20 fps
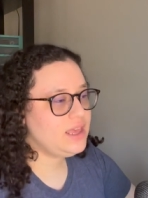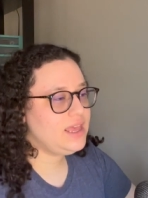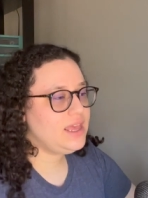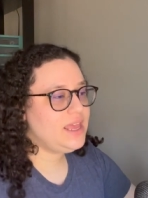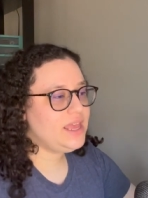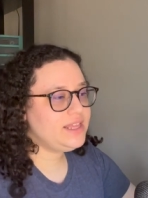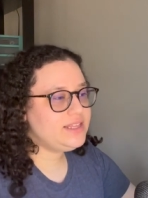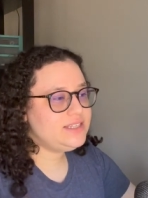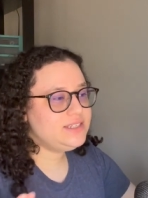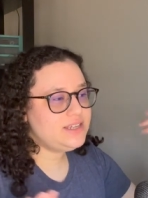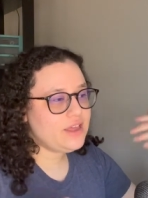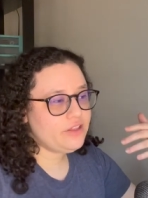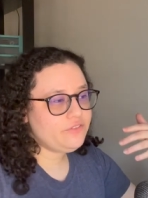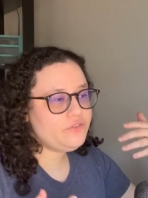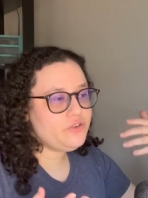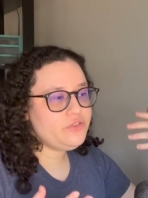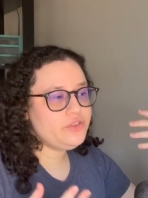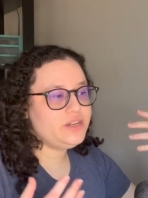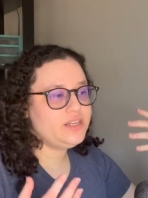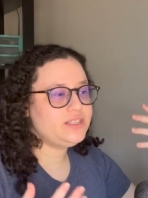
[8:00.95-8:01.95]
It's
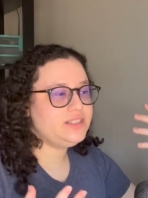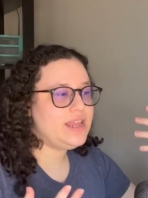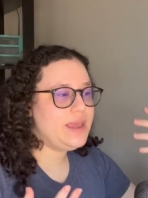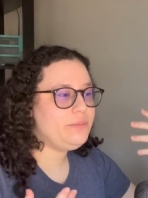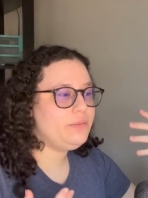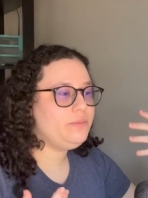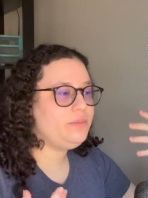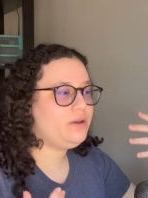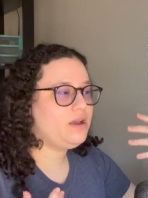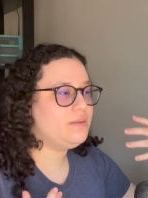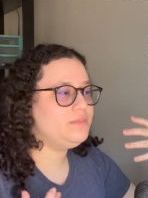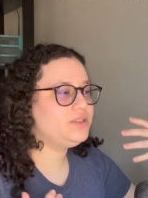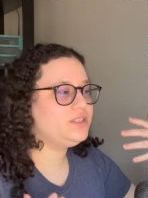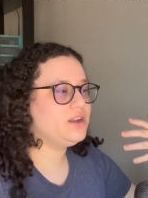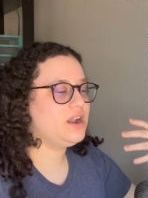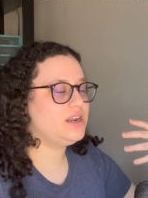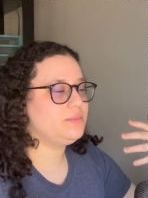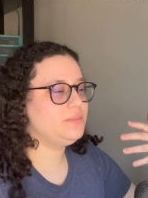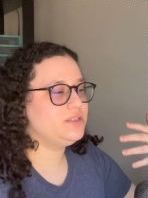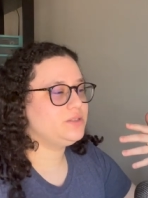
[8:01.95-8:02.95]
doubtful that his name would become
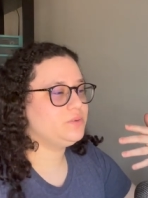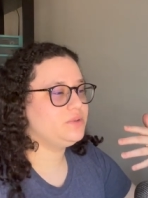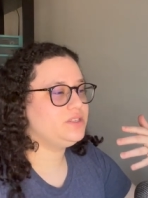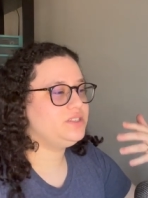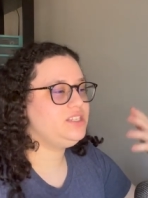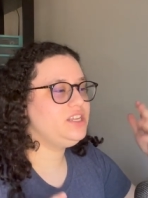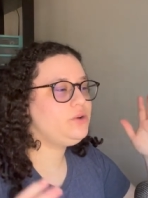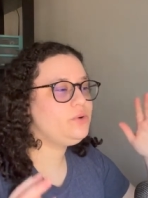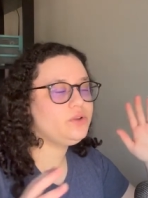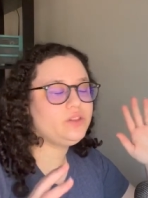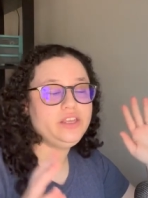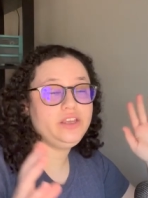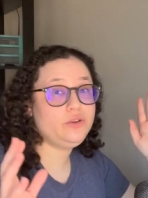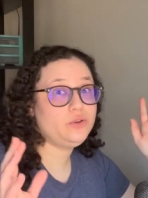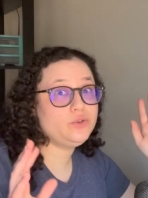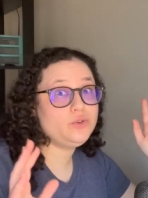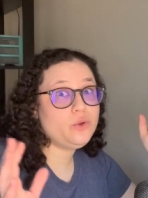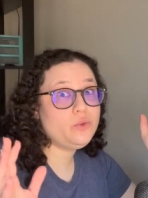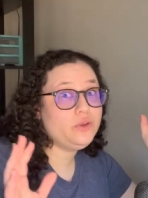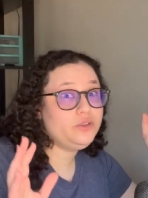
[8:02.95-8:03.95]
synonymous with secretly
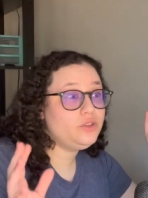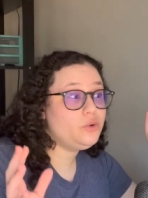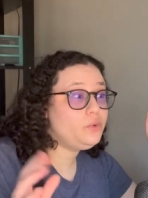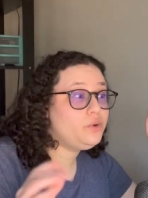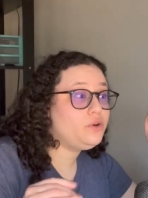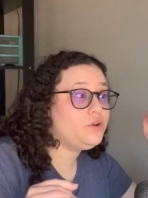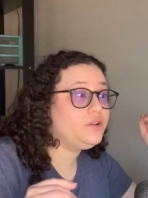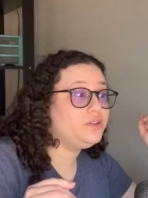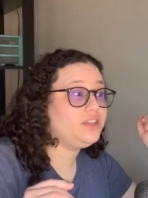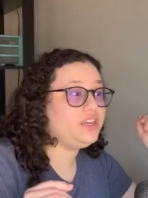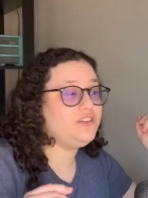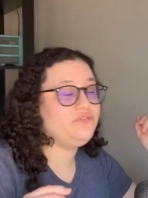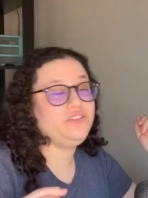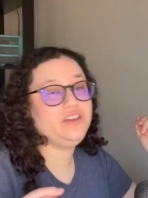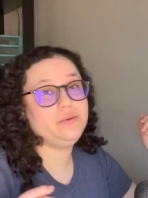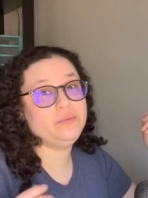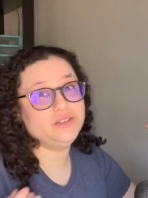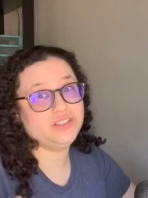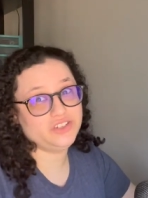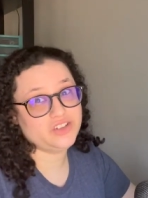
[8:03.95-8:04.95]
controlling the world if he
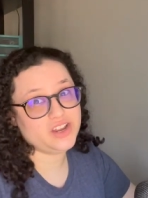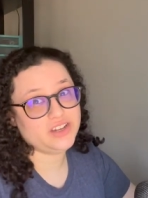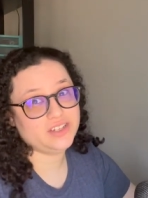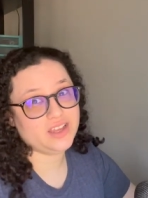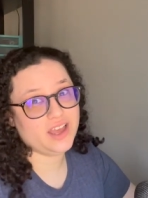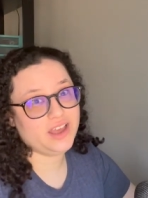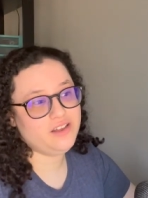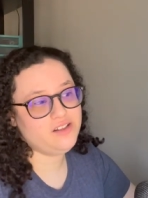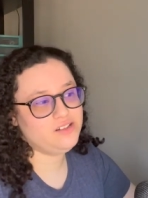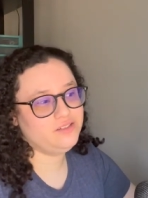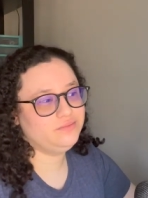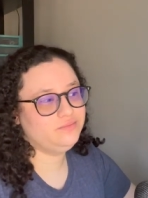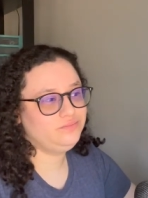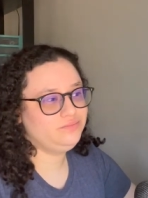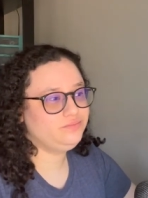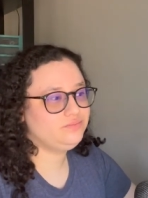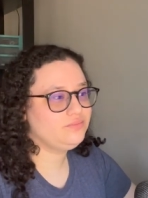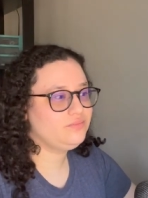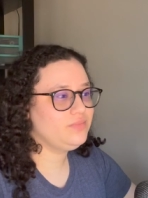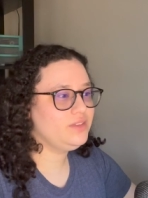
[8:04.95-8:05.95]
was a Gentile.
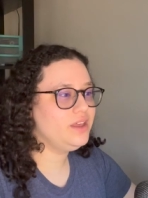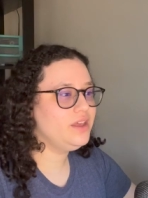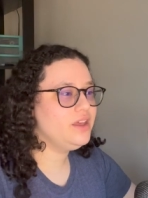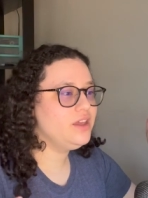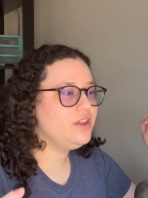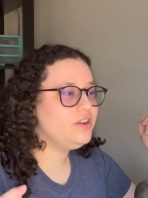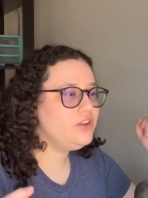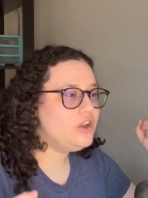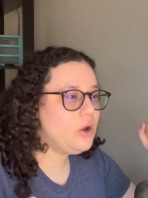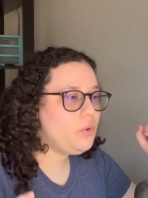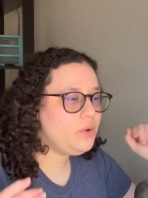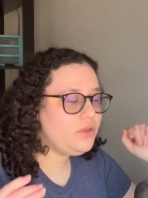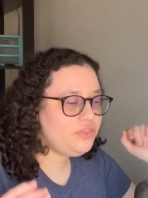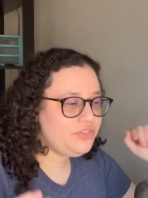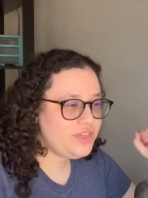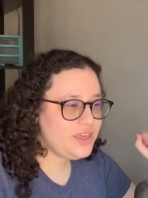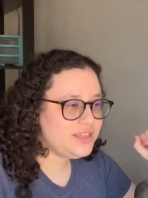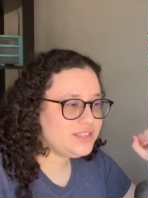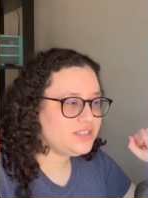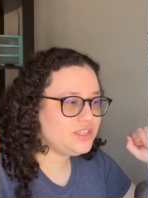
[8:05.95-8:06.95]
No one
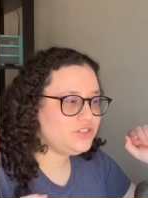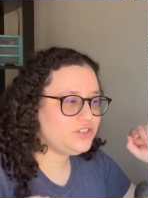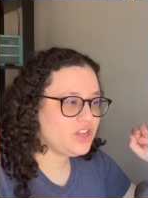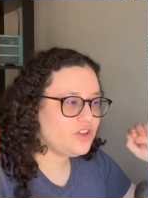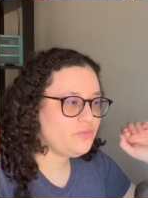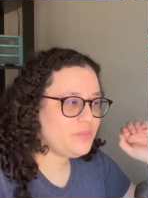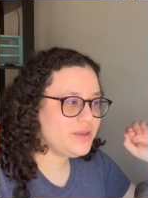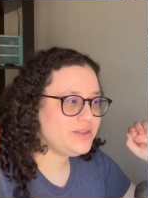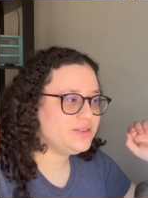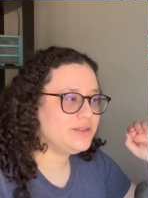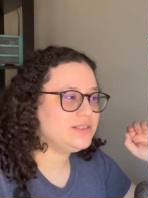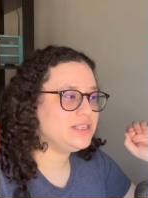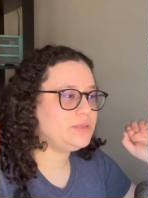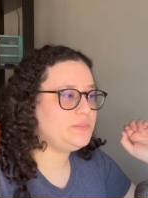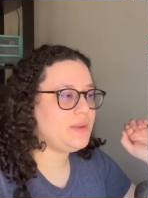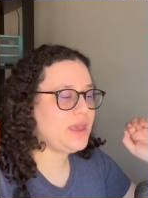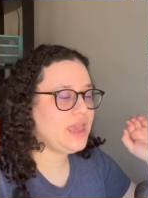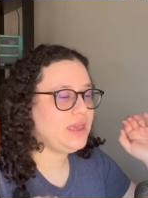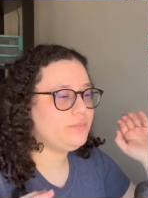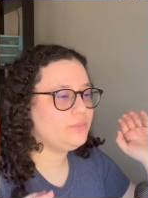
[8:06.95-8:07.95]
thinks that Jeff Bezos is
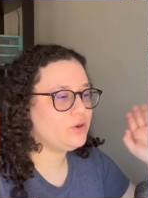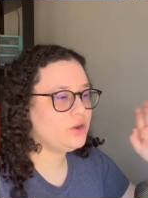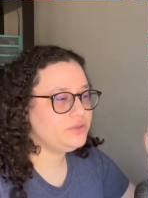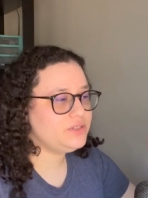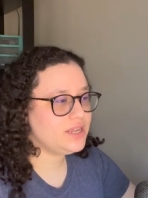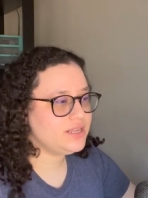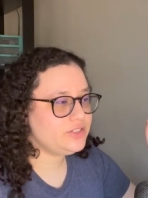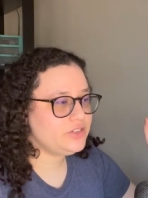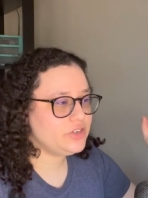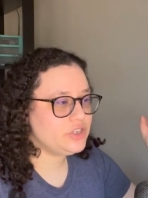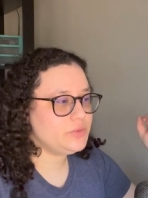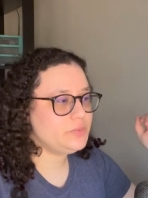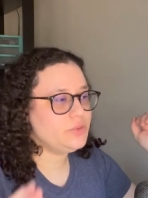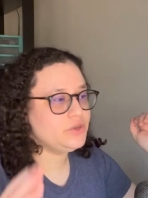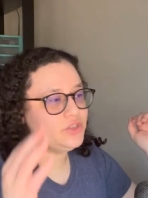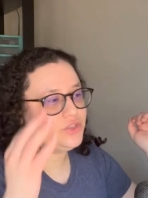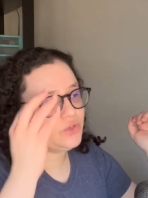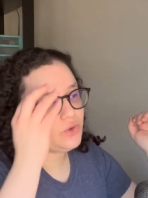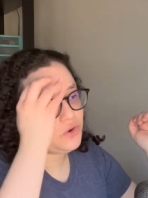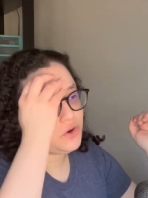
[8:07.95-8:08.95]
paying protesters, but
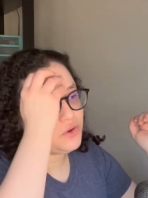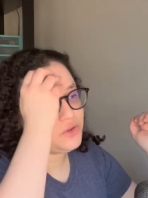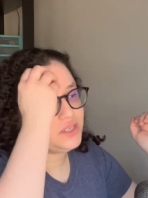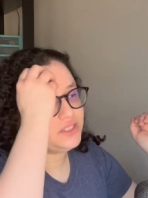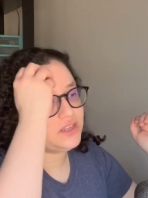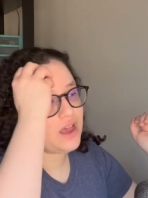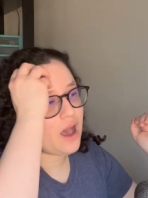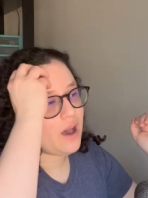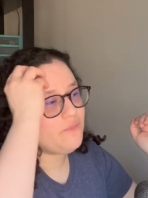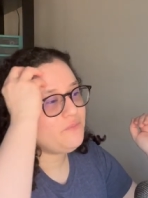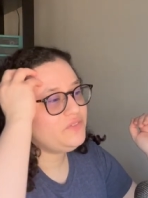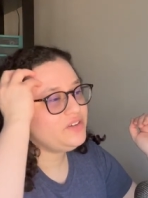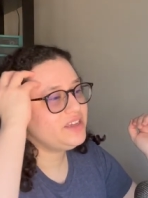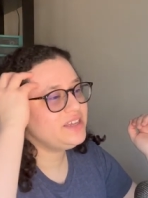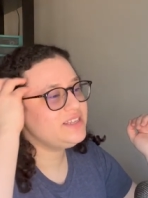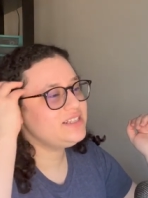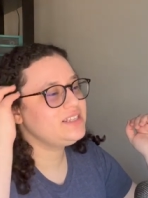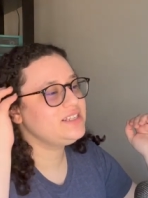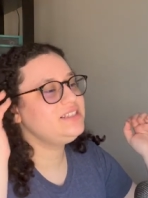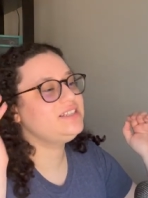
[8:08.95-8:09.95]
Soros is
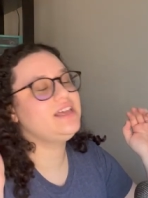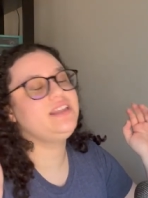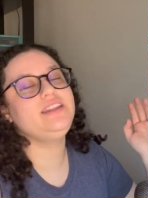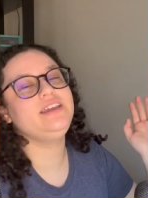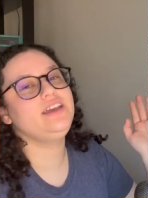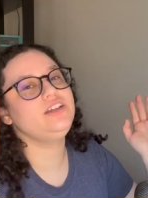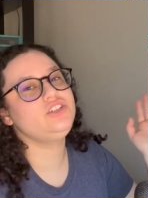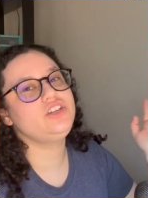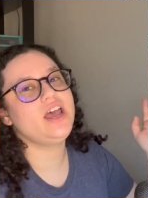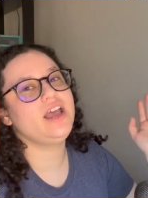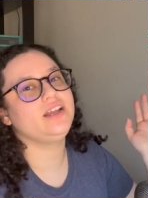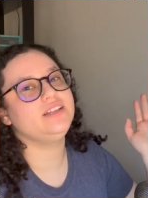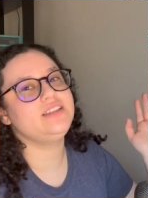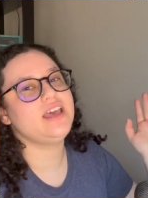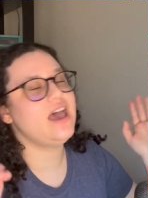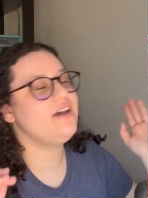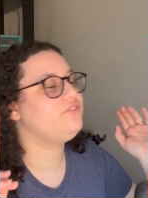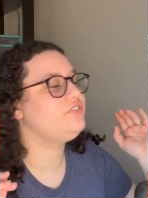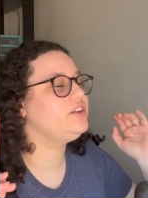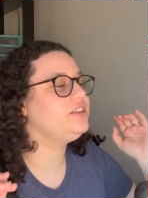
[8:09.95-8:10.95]
obviously sending a check to
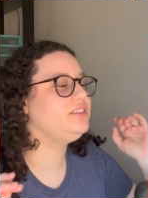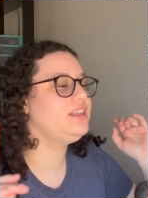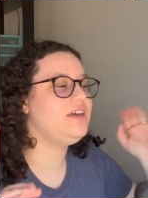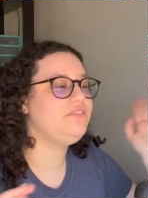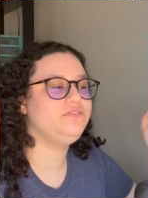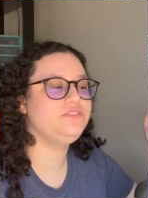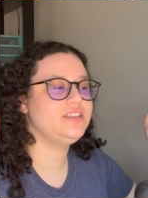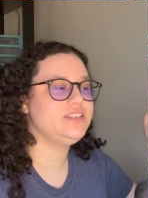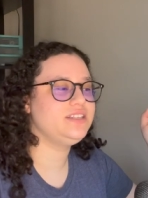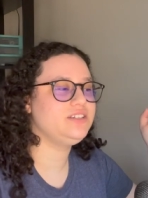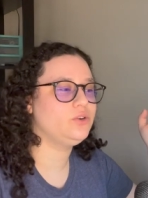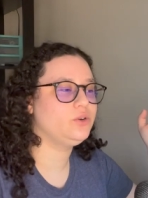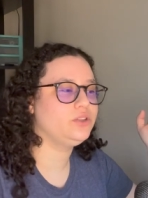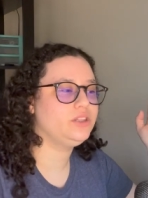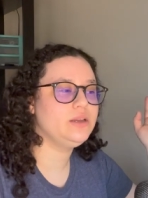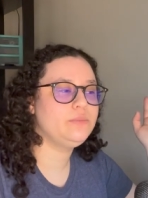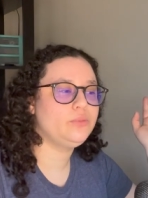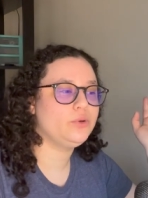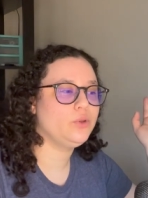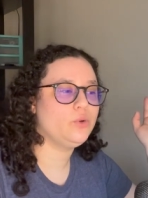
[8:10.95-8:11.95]
every leftist or
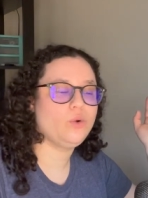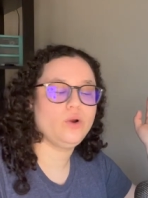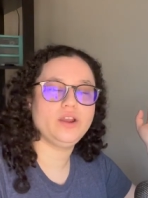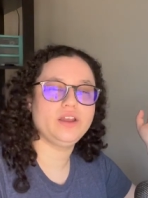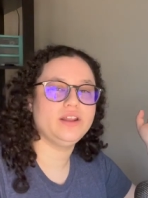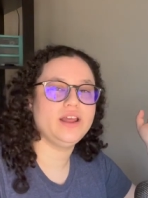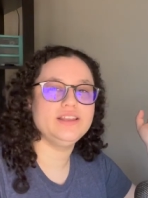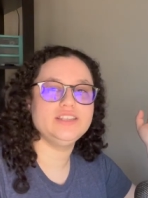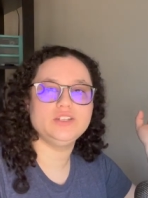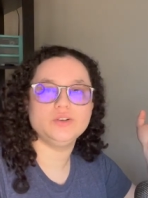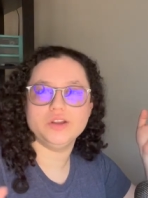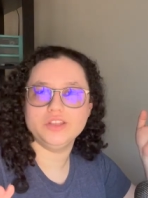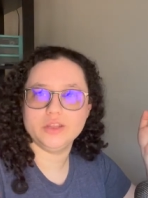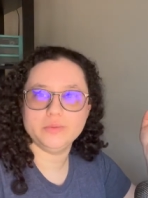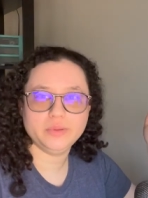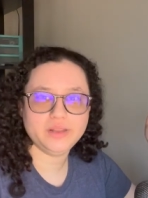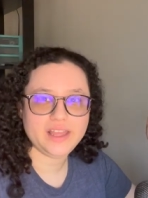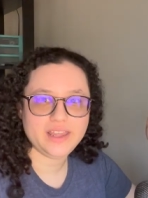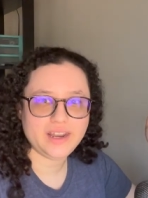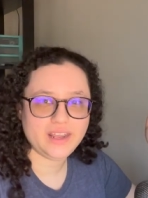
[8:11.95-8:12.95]
liberal organizer on the
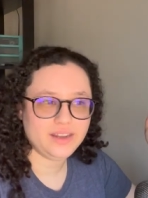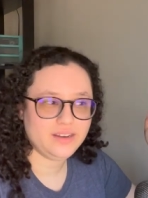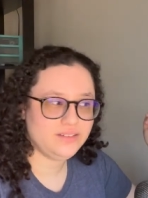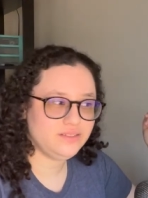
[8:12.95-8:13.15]
planet.